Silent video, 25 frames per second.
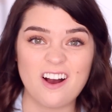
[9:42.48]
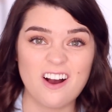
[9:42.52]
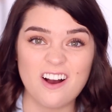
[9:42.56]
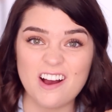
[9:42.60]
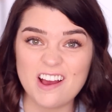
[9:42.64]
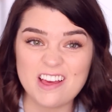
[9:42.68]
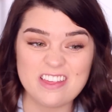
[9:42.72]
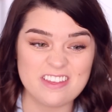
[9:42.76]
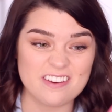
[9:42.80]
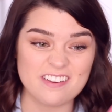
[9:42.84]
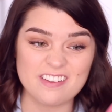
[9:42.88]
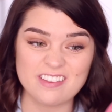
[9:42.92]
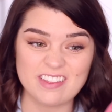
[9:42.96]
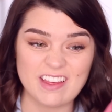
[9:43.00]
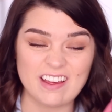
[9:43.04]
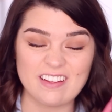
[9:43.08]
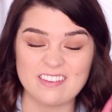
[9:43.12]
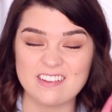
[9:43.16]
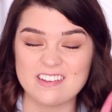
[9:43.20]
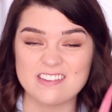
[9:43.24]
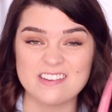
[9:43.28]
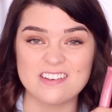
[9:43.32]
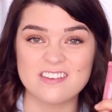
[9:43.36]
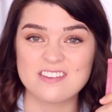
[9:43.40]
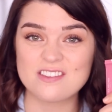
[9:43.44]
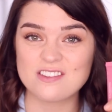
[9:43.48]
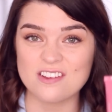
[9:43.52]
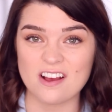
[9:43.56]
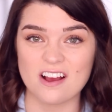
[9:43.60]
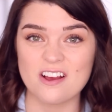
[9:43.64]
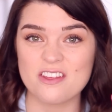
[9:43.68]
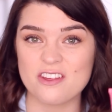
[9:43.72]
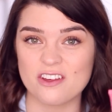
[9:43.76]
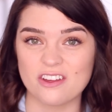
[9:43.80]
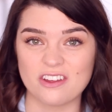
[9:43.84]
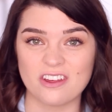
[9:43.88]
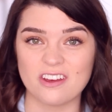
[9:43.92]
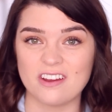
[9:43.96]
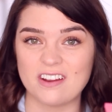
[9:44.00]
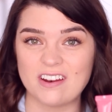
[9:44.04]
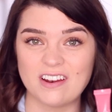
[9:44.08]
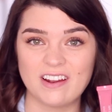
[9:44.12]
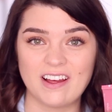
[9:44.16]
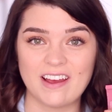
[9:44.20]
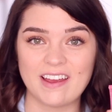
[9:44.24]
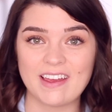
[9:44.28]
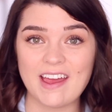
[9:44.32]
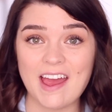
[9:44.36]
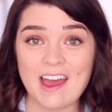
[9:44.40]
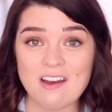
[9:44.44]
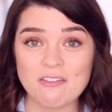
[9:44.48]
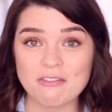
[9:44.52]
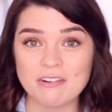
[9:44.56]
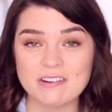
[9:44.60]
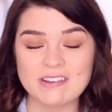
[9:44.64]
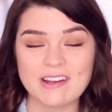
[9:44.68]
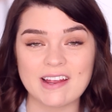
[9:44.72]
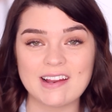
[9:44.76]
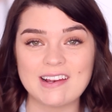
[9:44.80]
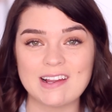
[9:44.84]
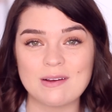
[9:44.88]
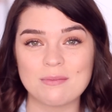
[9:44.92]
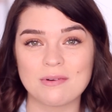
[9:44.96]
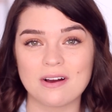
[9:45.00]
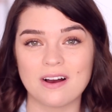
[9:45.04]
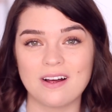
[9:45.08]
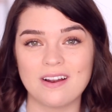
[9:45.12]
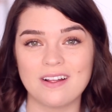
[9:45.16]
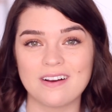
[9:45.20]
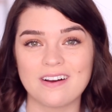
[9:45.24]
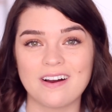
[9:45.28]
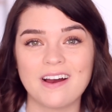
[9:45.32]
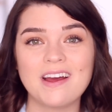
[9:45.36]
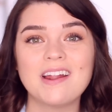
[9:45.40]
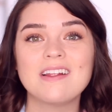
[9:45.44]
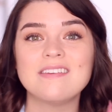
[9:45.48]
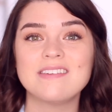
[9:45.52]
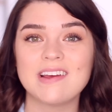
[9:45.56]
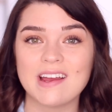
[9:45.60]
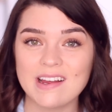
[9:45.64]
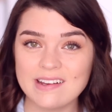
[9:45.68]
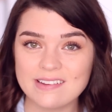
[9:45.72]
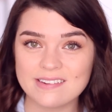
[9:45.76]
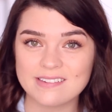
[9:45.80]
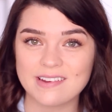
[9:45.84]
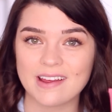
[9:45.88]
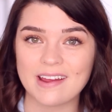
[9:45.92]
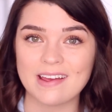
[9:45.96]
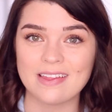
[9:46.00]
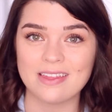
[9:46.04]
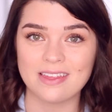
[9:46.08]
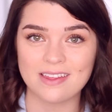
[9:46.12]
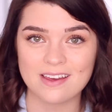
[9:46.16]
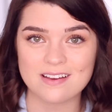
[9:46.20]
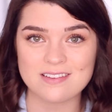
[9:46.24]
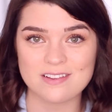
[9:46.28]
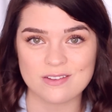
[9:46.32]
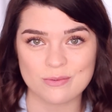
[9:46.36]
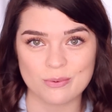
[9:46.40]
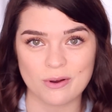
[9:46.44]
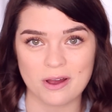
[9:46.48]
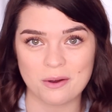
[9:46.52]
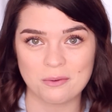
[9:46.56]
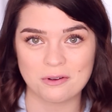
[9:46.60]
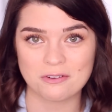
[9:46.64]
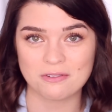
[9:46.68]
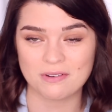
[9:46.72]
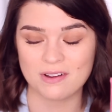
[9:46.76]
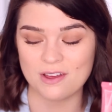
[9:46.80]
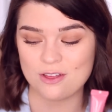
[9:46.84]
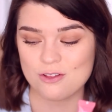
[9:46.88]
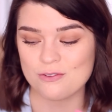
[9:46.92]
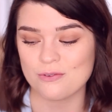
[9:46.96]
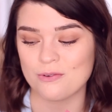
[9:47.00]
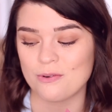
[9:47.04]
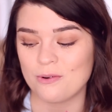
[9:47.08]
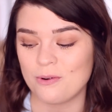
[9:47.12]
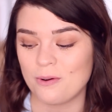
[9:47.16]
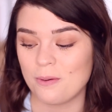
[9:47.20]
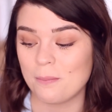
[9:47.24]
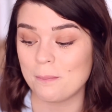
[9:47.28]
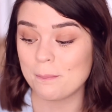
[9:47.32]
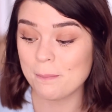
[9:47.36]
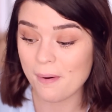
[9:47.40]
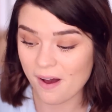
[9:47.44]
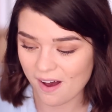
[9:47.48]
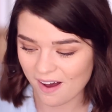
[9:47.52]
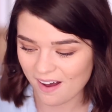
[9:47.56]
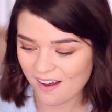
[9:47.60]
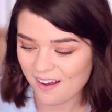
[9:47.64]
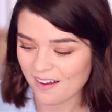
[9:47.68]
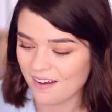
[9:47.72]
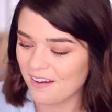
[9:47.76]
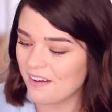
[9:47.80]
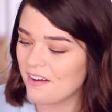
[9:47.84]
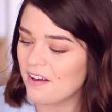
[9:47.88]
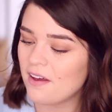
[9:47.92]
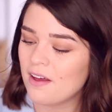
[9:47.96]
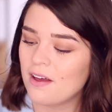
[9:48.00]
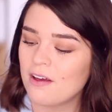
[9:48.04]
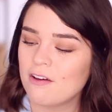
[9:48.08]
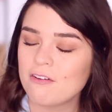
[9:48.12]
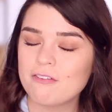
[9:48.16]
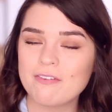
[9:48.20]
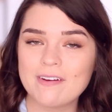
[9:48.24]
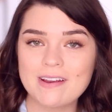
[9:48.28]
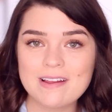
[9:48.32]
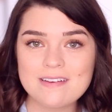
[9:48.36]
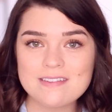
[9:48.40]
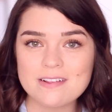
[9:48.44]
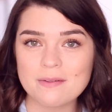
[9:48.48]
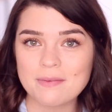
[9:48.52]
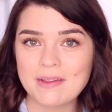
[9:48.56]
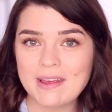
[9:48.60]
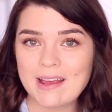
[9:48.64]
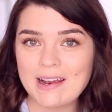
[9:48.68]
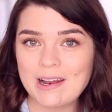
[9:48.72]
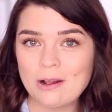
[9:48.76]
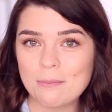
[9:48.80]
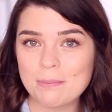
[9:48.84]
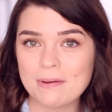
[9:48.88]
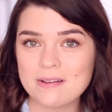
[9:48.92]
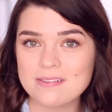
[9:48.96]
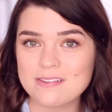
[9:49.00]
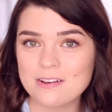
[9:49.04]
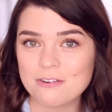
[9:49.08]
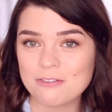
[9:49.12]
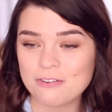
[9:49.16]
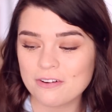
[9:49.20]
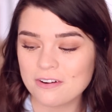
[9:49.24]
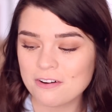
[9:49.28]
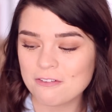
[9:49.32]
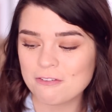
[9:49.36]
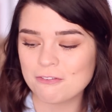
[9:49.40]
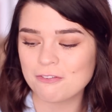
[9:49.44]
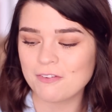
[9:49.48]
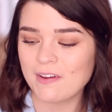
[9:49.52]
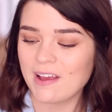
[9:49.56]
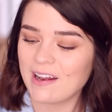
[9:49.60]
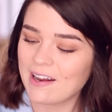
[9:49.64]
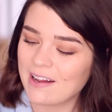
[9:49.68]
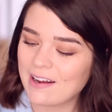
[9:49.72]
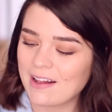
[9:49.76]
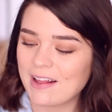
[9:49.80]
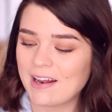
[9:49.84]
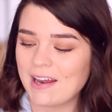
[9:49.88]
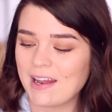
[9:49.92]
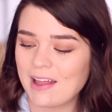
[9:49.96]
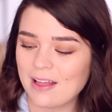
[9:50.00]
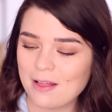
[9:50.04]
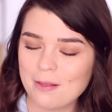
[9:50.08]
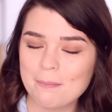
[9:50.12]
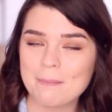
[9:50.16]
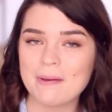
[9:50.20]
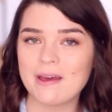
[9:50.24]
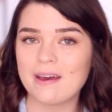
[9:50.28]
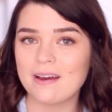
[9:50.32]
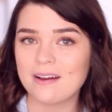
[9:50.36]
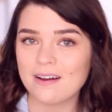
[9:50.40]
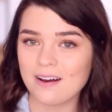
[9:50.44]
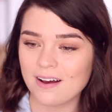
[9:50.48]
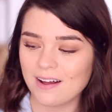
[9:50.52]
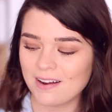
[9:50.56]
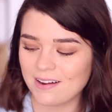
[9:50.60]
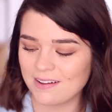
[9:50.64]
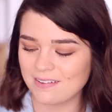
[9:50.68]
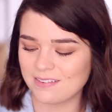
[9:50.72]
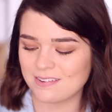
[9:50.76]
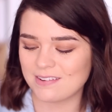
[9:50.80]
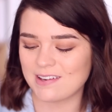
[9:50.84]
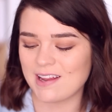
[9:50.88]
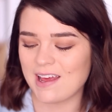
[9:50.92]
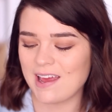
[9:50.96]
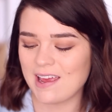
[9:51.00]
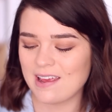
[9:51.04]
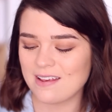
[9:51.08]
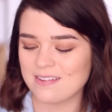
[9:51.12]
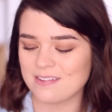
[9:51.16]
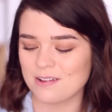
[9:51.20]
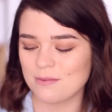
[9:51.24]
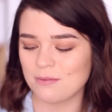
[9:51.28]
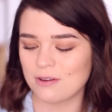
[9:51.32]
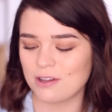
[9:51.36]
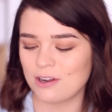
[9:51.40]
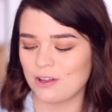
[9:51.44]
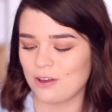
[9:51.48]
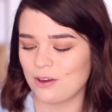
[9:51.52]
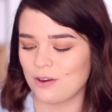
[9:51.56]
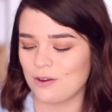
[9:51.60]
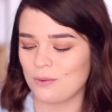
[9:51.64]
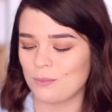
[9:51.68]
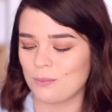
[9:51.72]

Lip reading: I just think this is such a good, like, everyday lip colour, kind of day-to-day, this is what I would reach for. But feeling something a little bit different, feeling a little bit of colour today, so I'm going to